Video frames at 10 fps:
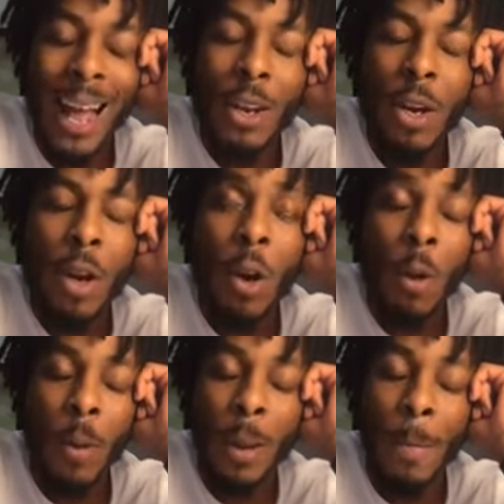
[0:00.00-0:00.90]
I
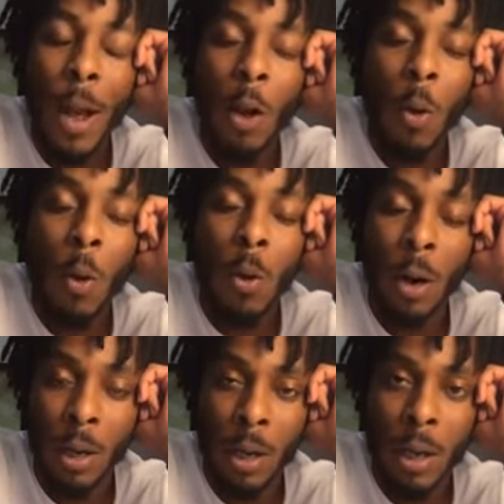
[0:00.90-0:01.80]
know in my
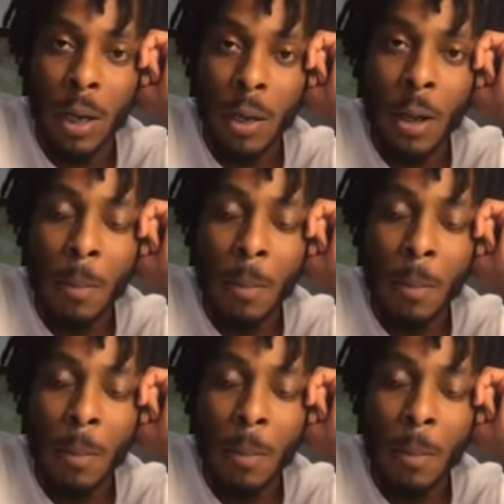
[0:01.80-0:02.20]
core, there are